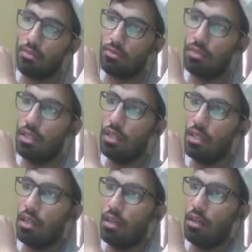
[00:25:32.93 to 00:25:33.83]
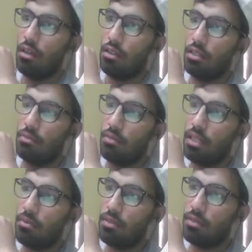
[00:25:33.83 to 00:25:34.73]
So it
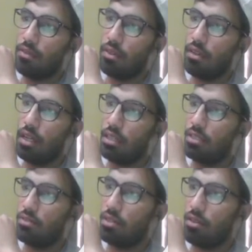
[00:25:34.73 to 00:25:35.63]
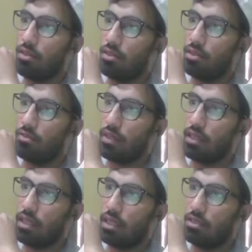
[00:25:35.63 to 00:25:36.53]
might happen for latitude and longitude we
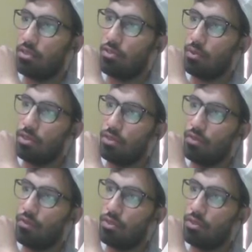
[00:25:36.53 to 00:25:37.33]
are getting 0.04,